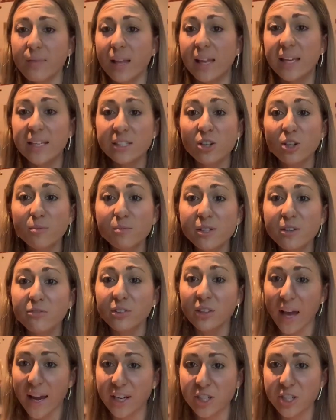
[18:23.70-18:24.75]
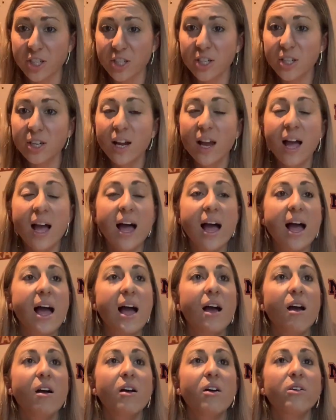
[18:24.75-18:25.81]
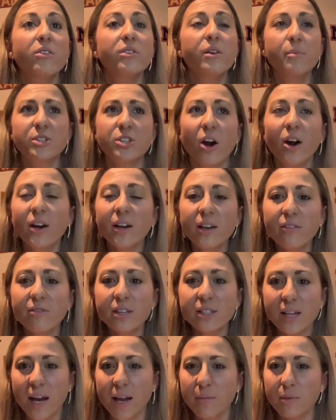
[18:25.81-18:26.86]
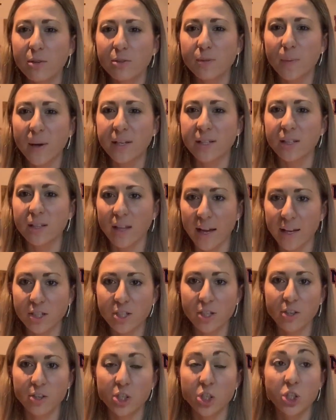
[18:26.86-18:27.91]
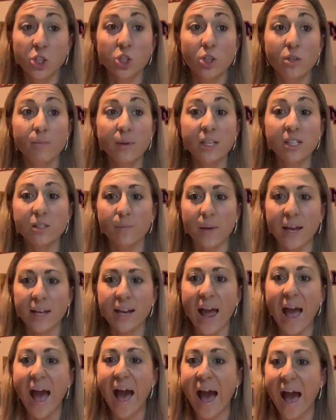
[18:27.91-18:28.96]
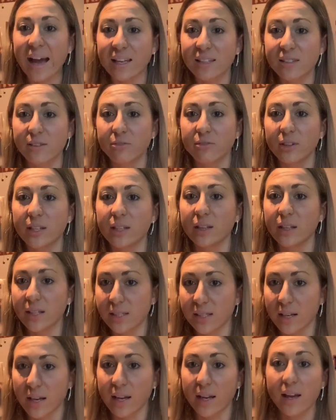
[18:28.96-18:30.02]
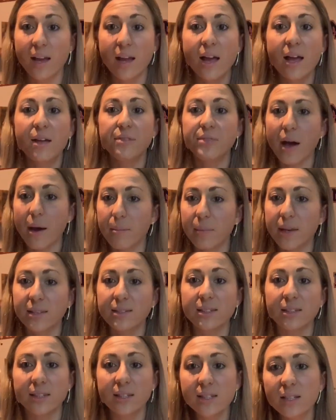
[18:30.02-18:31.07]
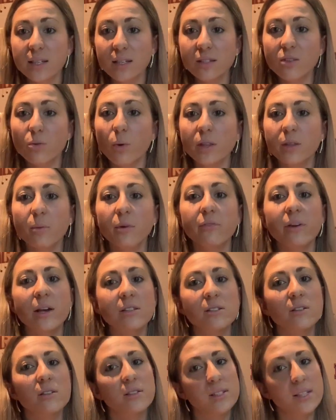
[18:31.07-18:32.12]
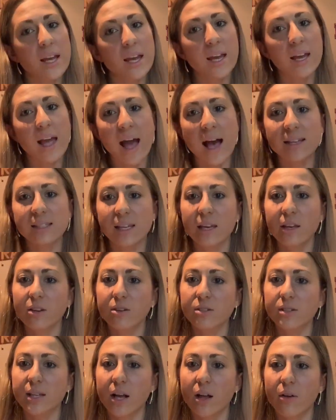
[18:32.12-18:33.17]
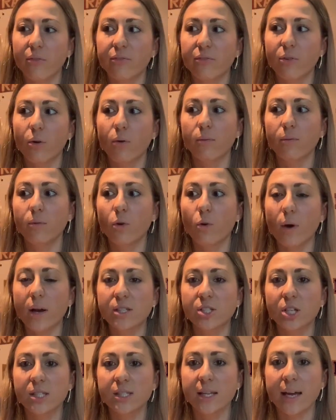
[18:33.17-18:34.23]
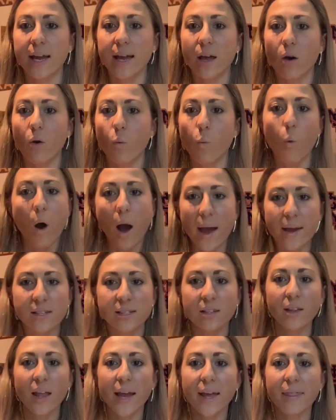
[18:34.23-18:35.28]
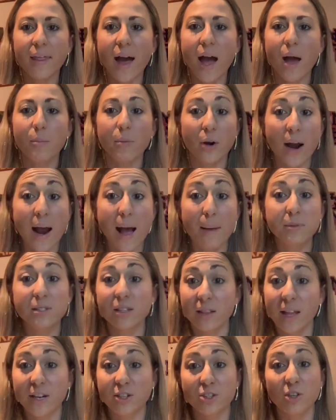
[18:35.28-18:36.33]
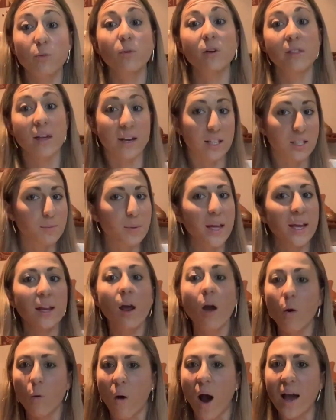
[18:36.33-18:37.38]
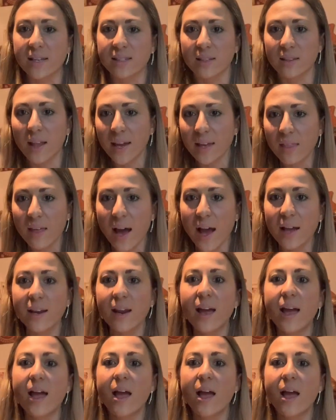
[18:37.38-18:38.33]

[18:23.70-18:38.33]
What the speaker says: In terms of lecture, the majority of the time you spend in lecture should be spent actively listening. That means listening to what the professor is saying, asking yourself questions like, why is it like that? Perhaps the lecturer will then explain, why is it like that?